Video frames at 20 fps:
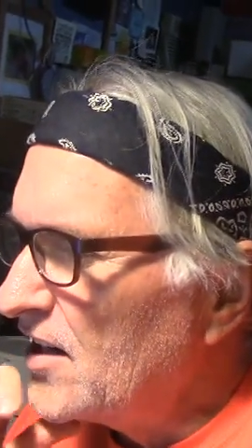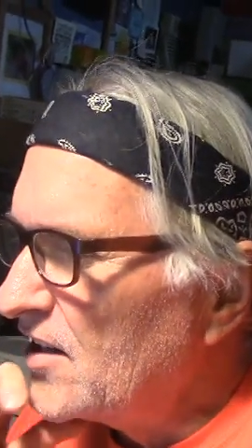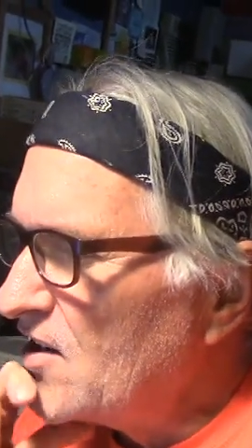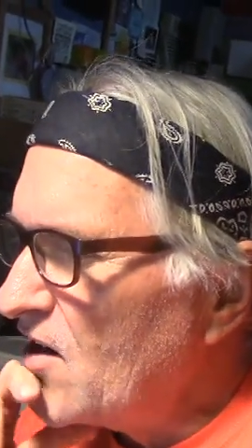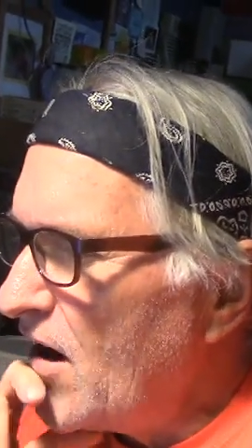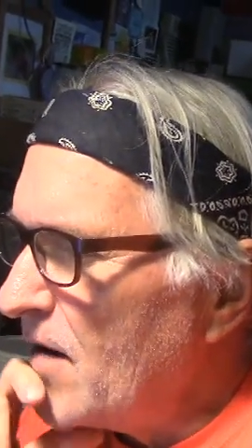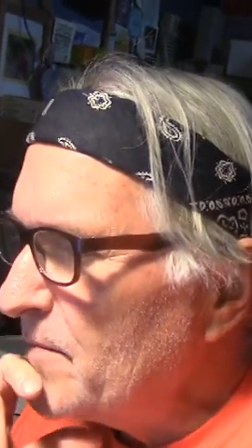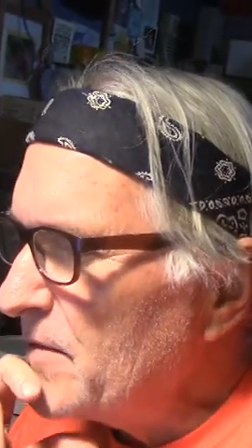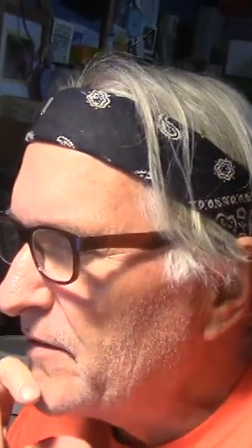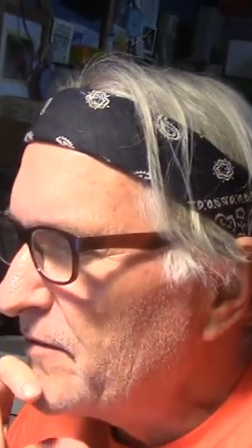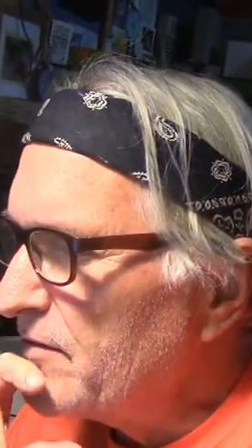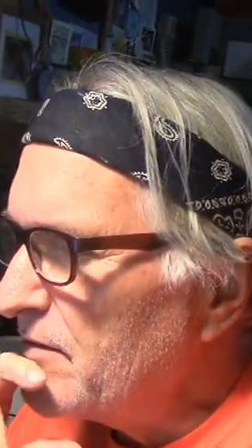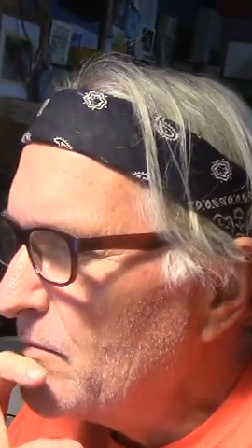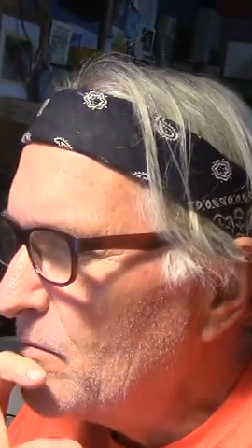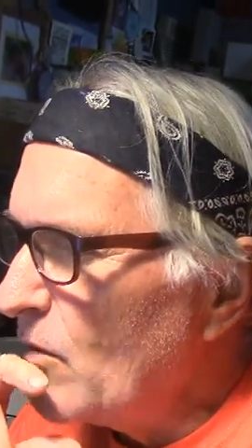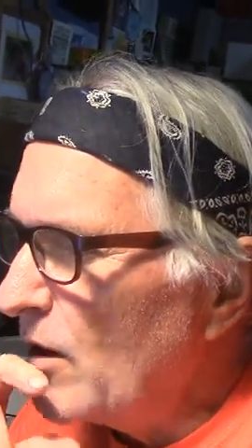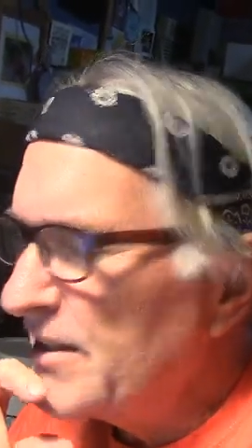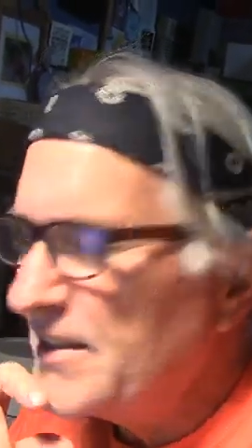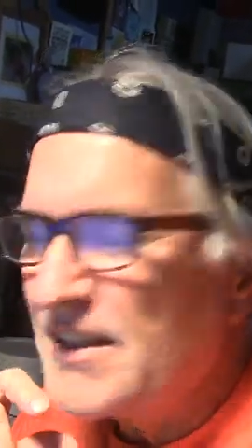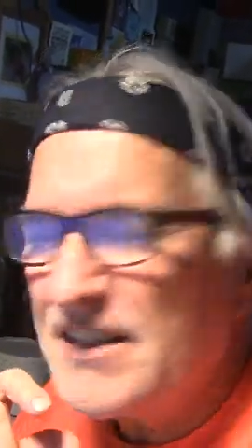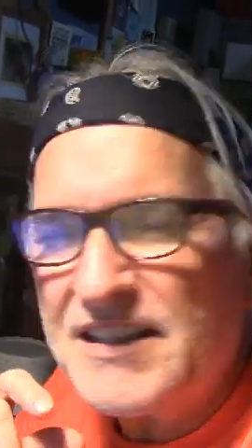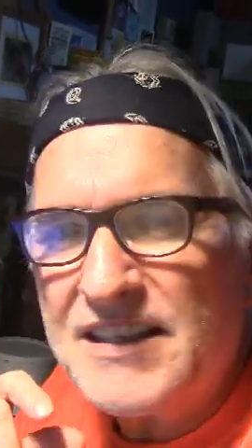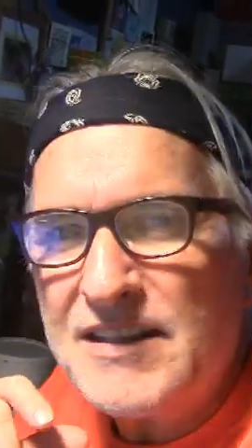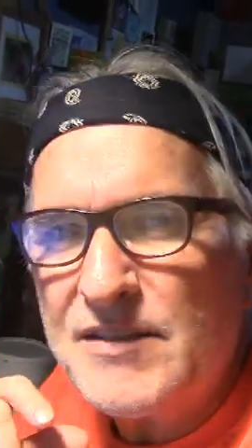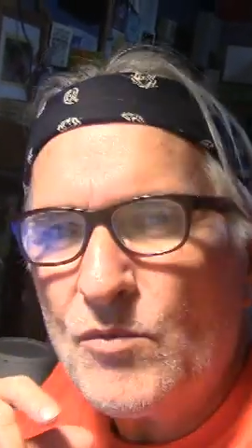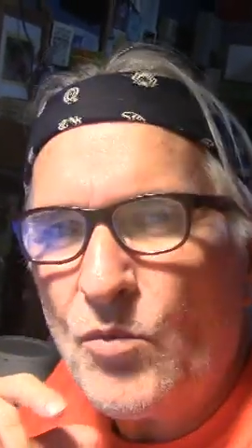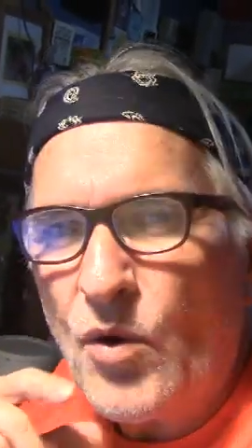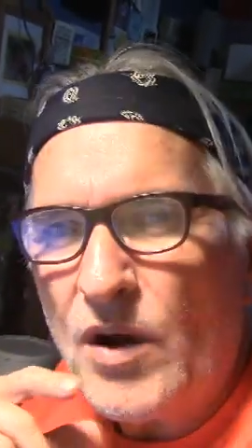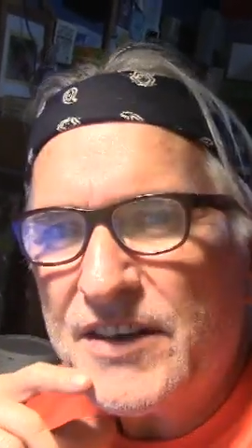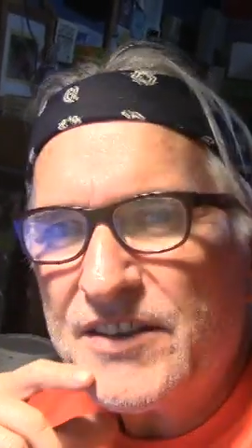a comment from Waikiki
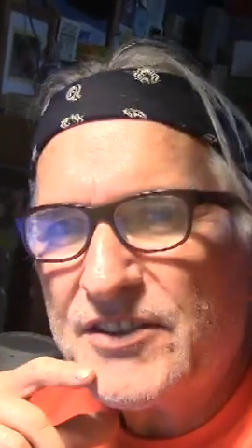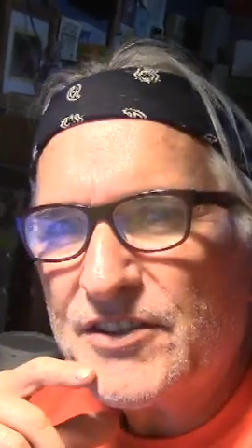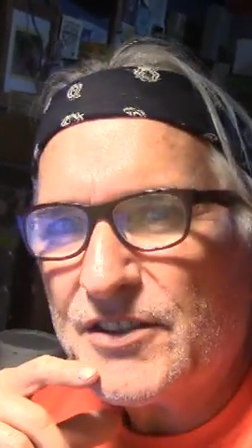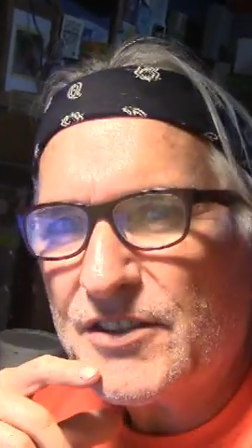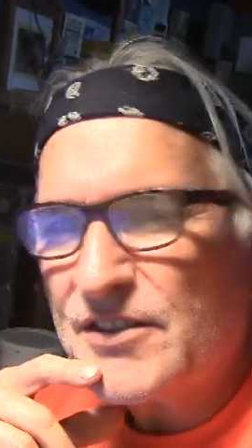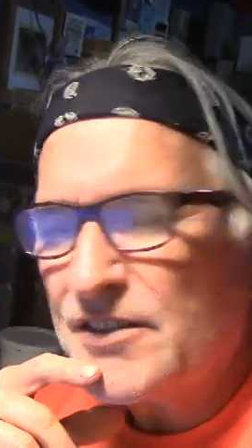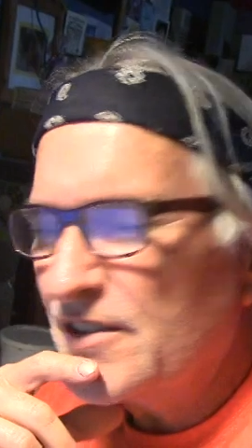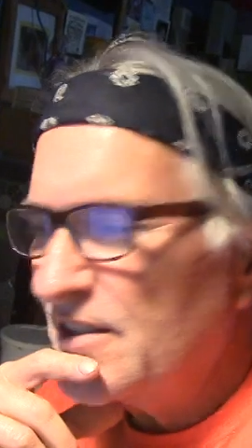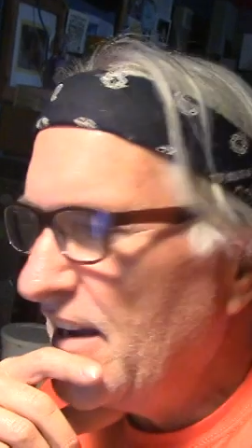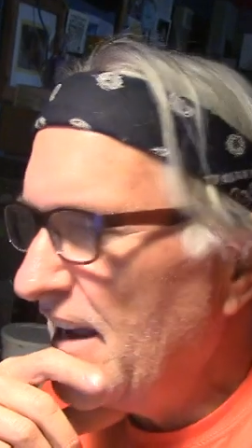Wonder